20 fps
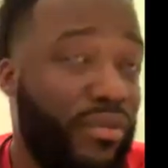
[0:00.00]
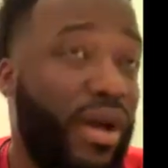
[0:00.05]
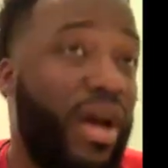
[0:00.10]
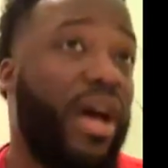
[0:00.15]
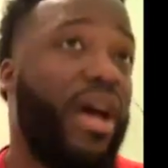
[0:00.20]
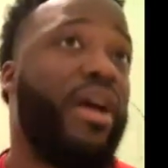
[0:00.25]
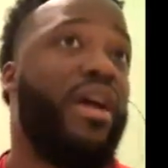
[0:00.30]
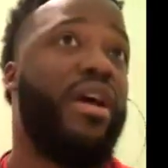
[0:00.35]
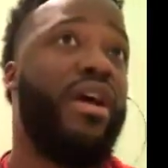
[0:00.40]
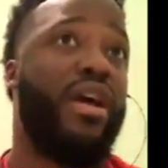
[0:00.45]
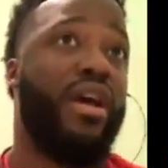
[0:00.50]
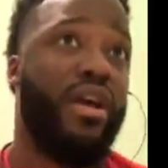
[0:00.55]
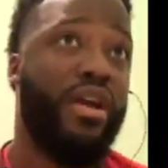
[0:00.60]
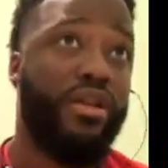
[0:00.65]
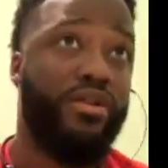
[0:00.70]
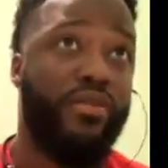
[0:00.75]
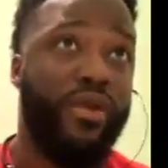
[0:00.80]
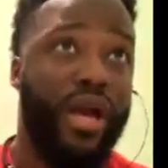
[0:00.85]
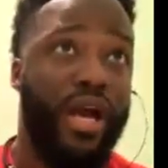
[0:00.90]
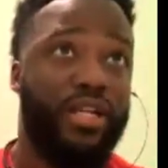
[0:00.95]
That's why
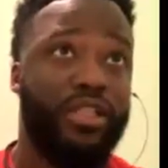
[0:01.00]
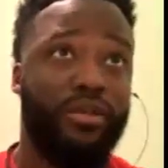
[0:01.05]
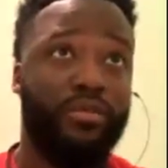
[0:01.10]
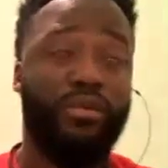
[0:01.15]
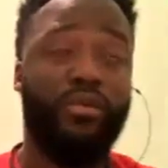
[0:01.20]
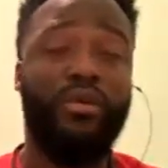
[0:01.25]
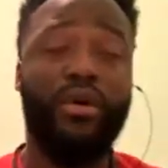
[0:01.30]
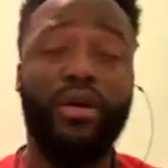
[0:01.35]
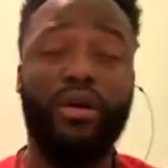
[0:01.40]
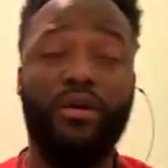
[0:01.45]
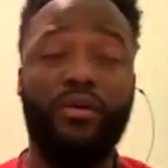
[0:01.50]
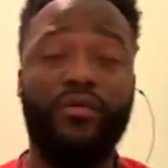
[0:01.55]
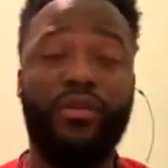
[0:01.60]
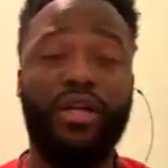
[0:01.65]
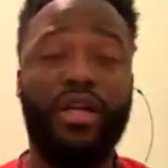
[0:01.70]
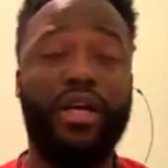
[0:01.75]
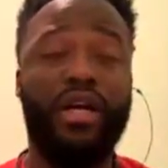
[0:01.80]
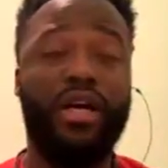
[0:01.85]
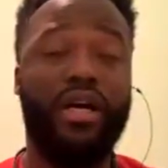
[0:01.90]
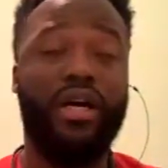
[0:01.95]
you got your boy
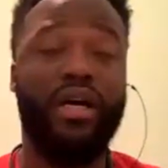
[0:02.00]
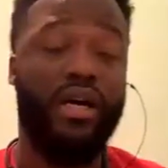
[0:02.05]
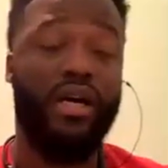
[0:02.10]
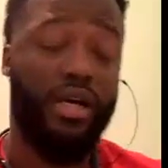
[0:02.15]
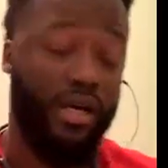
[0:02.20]
over there,